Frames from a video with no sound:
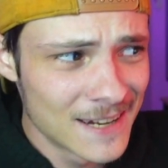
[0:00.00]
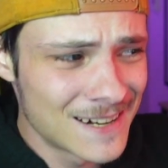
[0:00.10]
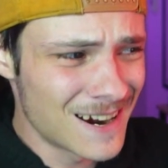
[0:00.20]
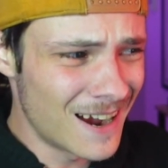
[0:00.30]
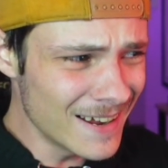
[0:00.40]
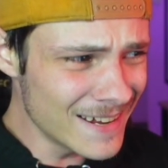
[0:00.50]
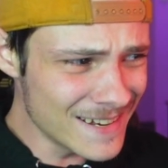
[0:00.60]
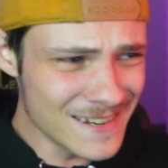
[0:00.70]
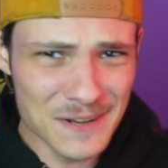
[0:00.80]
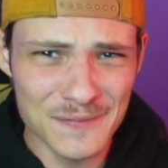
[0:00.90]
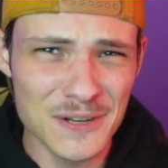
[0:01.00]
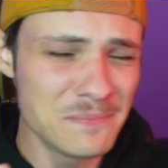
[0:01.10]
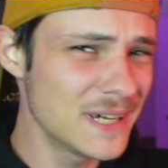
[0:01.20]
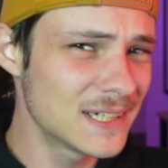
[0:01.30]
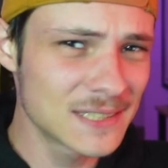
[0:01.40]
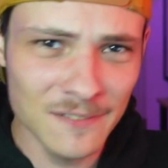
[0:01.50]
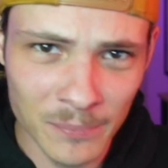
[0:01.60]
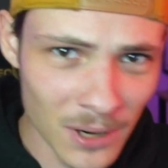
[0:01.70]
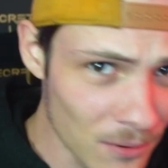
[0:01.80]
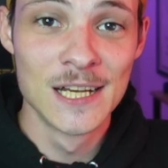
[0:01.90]
kind of a mix of
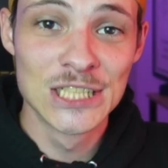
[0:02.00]
both.